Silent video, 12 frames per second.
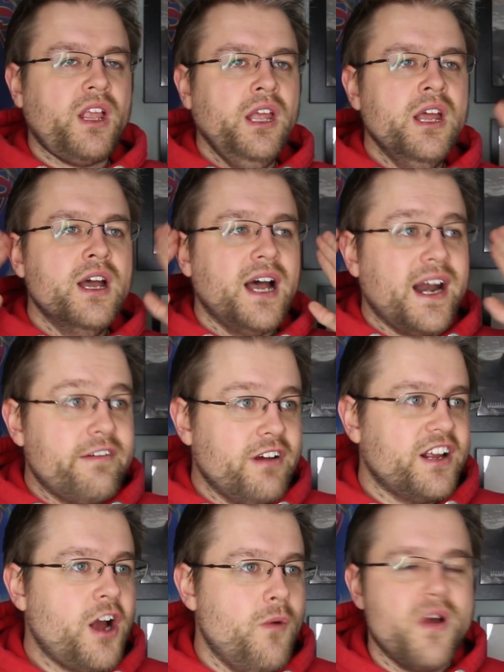And I
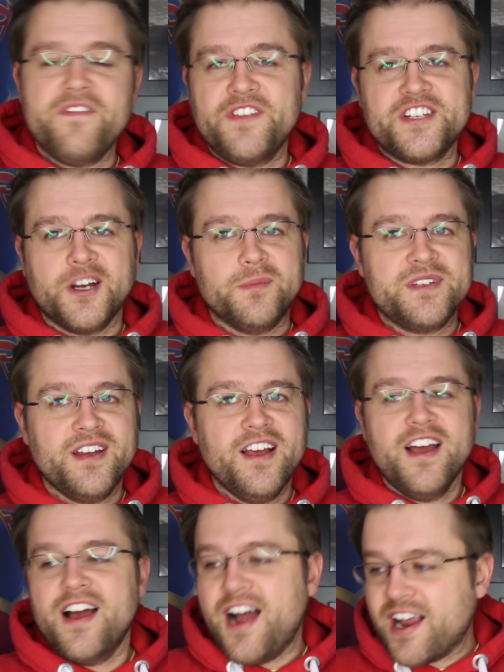really can't wait for the subs.
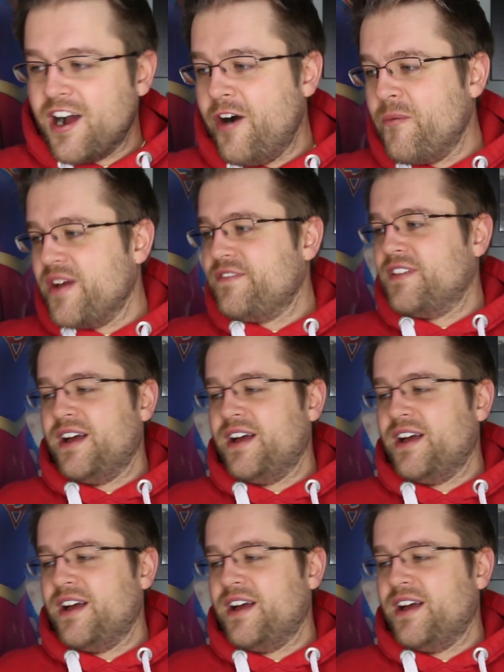I can't wait